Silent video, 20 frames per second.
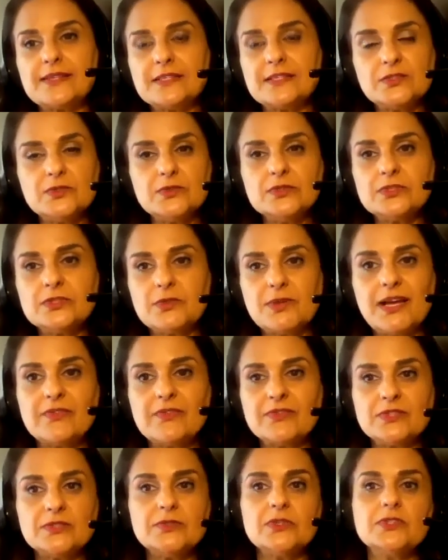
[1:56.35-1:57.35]
I think students will
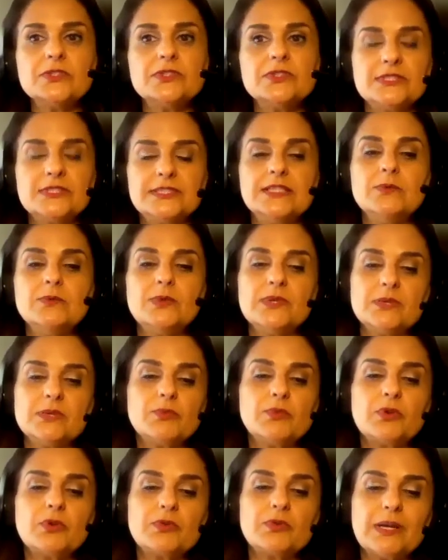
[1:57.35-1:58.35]
have to look to see
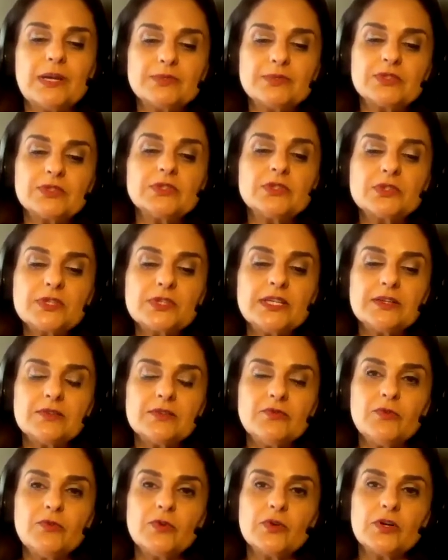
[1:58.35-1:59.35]
what the programs are
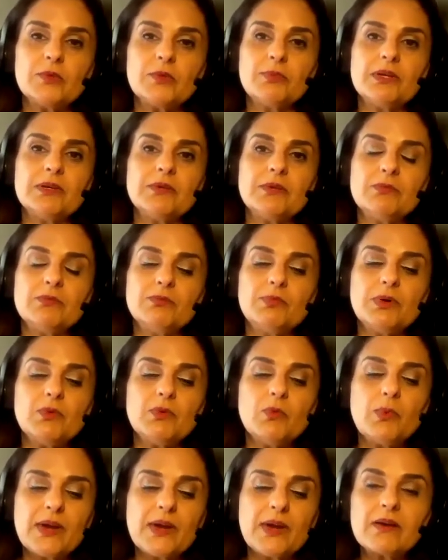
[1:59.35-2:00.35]
looking for,
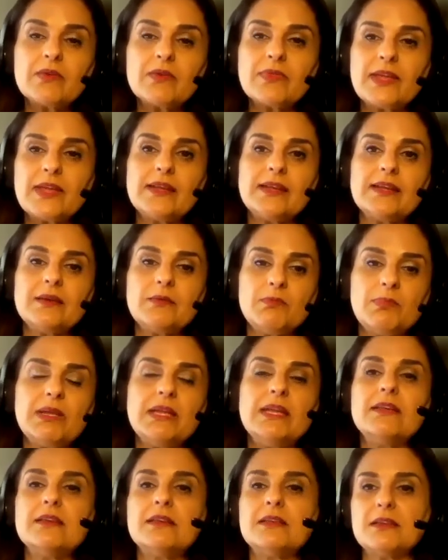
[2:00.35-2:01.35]
but where they can
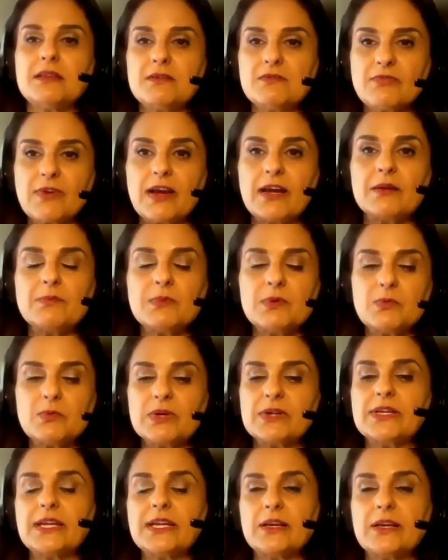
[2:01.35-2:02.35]
be in an
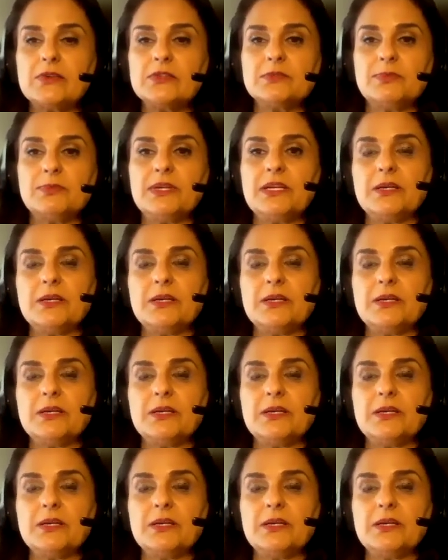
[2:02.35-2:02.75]
environment where care